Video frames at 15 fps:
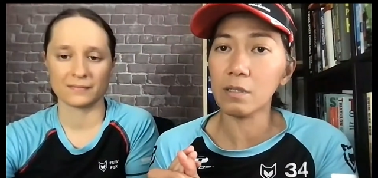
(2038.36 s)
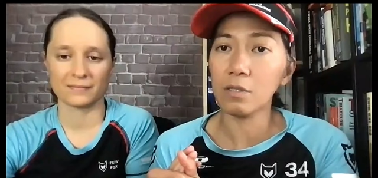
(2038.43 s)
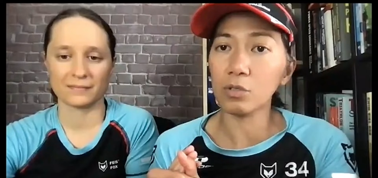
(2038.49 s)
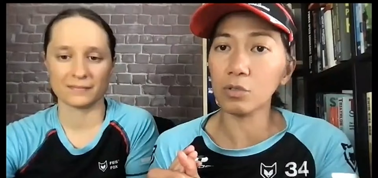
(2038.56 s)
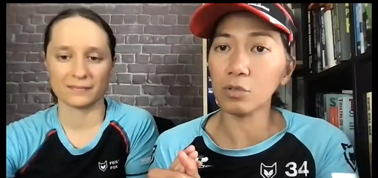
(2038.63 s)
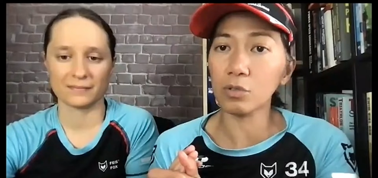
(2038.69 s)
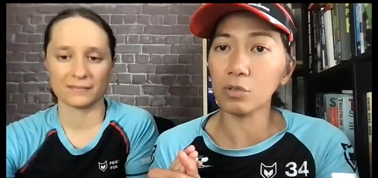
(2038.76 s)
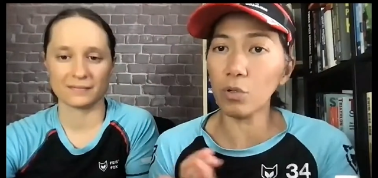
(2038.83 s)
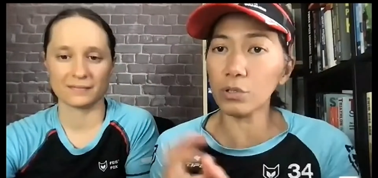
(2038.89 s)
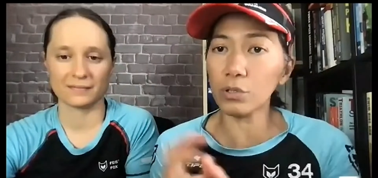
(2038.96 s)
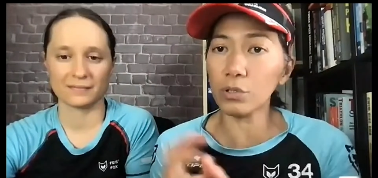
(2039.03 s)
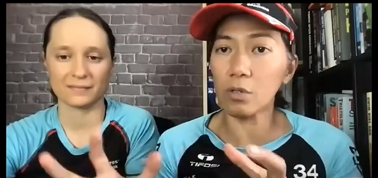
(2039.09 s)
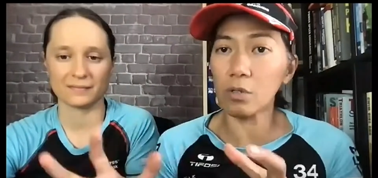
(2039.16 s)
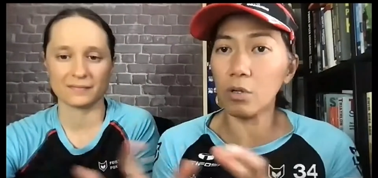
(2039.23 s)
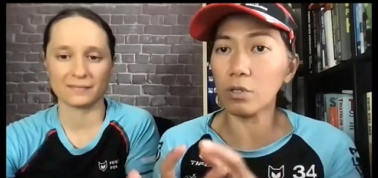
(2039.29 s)
Speaker 1: So
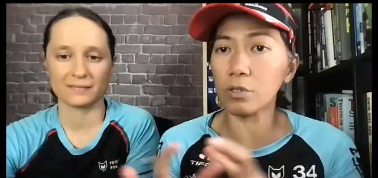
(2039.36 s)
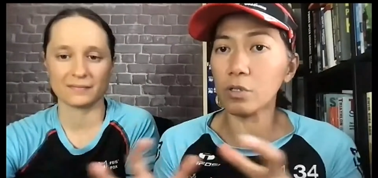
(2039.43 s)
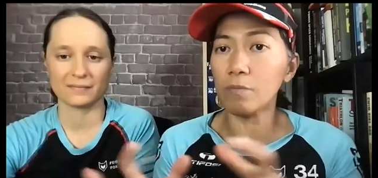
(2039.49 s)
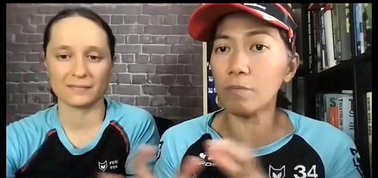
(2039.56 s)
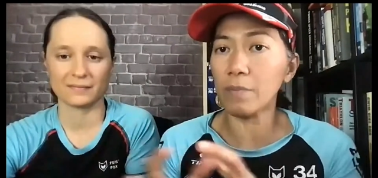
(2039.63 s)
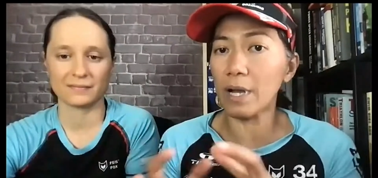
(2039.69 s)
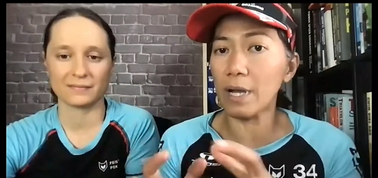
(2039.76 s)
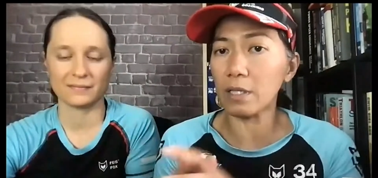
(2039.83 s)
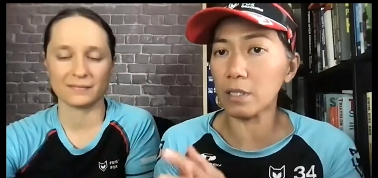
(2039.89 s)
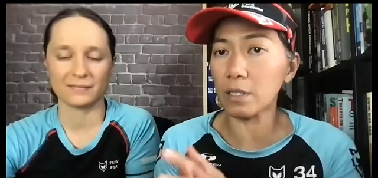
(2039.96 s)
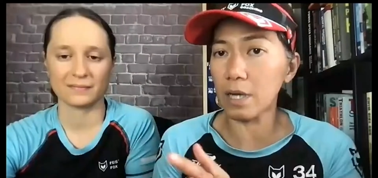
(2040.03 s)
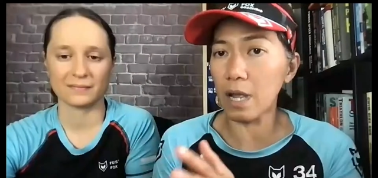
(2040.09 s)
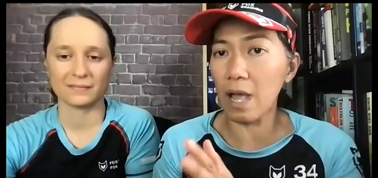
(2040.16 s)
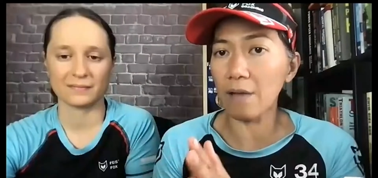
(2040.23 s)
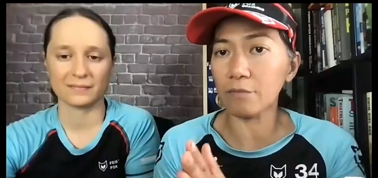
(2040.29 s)
those are all
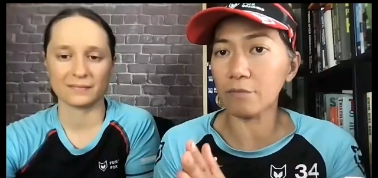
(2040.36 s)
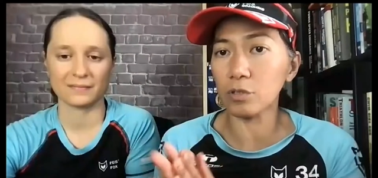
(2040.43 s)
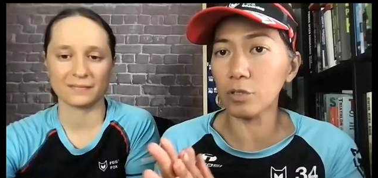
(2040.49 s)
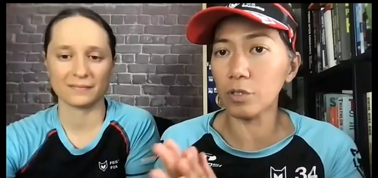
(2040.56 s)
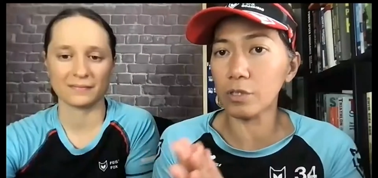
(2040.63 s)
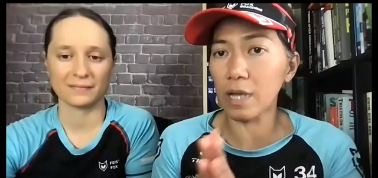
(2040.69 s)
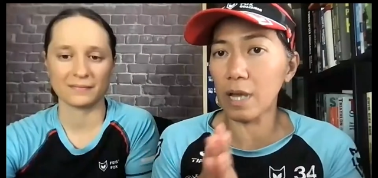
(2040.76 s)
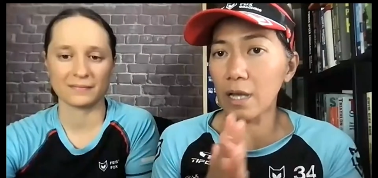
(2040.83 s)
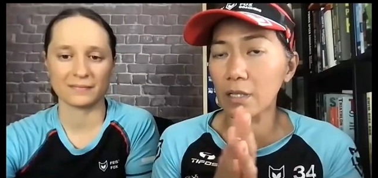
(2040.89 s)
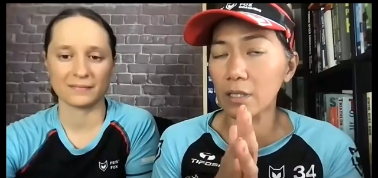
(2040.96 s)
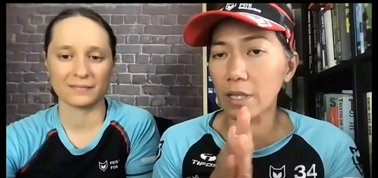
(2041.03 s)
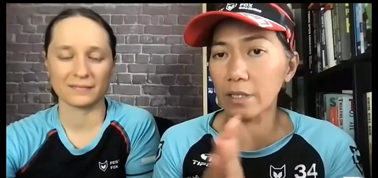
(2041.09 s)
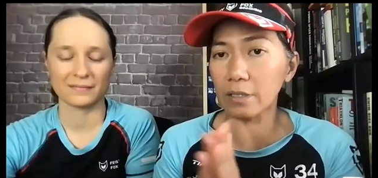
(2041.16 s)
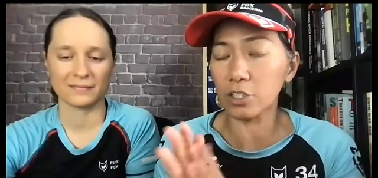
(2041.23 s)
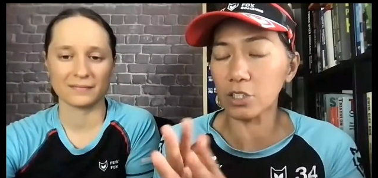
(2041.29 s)
combined that I have to look
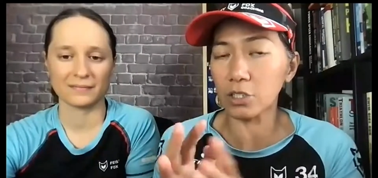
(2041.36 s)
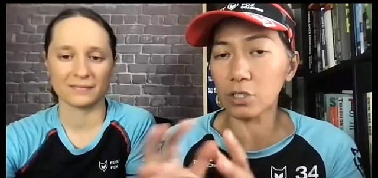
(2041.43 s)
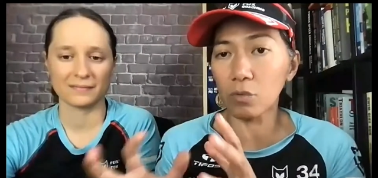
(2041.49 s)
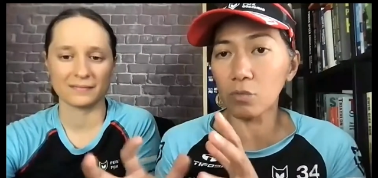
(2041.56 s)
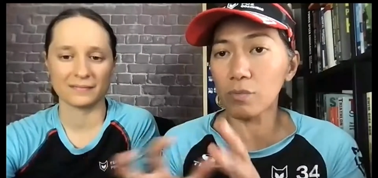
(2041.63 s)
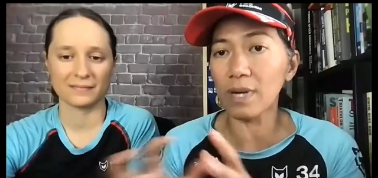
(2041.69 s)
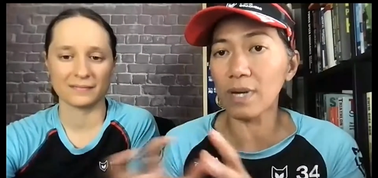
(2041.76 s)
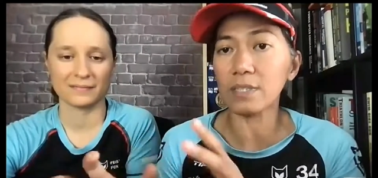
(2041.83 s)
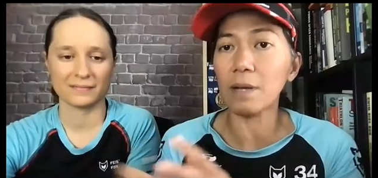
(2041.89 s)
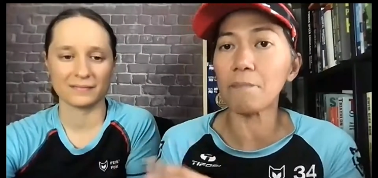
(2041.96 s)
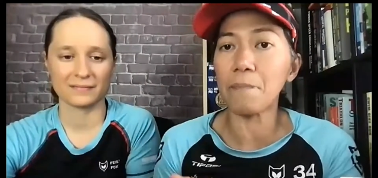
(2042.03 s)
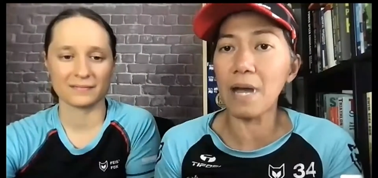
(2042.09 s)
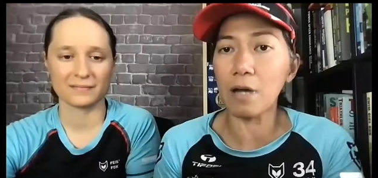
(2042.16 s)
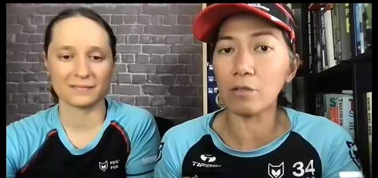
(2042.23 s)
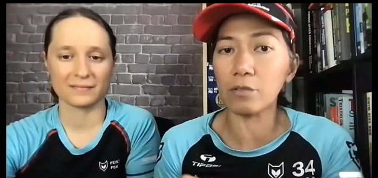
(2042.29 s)
at, like just the
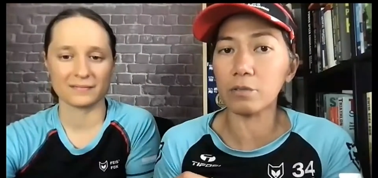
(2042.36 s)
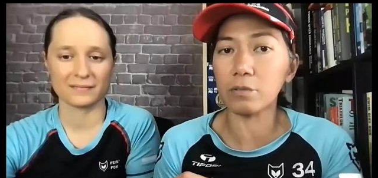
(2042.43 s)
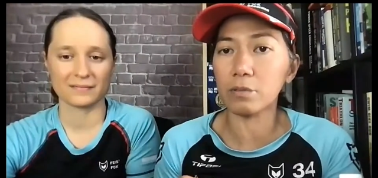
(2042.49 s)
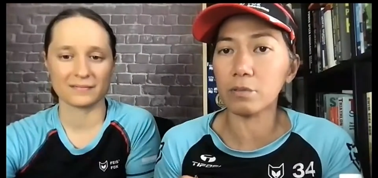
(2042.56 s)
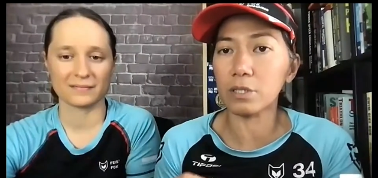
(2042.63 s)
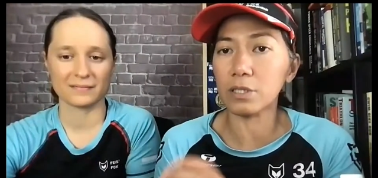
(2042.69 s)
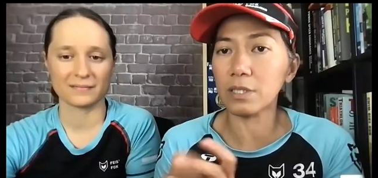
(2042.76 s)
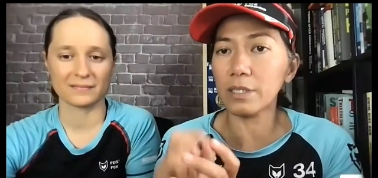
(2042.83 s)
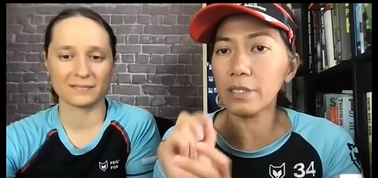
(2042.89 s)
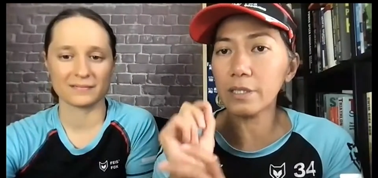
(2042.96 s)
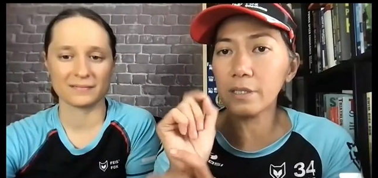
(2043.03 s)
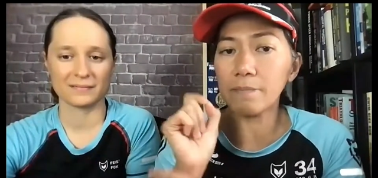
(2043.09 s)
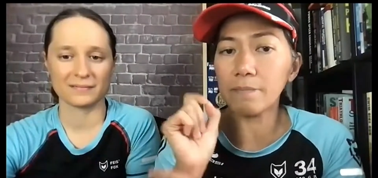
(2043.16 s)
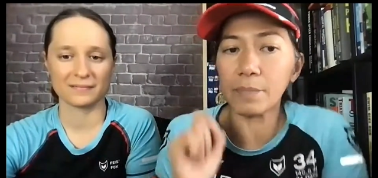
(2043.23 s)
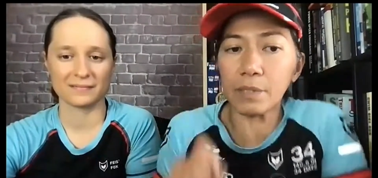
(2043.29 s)
right amount just a
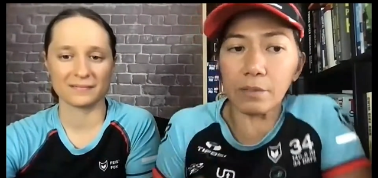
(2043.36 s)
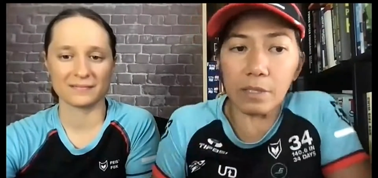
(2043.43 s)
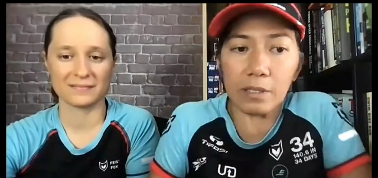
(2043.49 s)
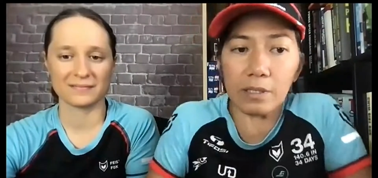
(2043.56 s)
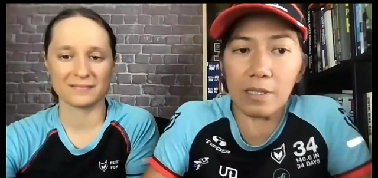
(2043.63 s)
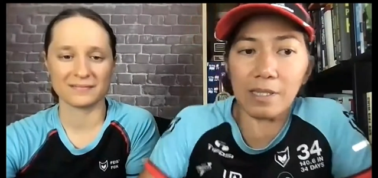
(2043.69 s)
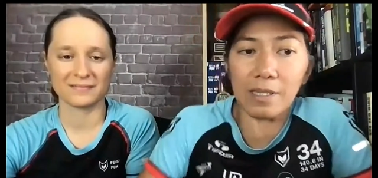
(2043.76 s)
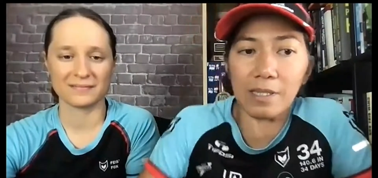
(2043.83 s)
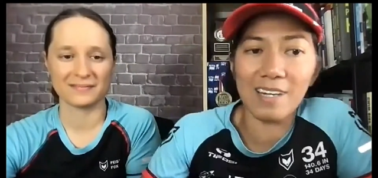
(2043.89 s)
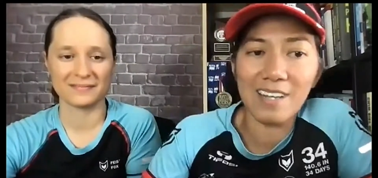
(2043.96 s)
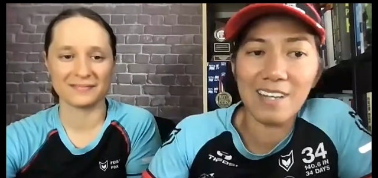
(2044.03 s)
little poking there.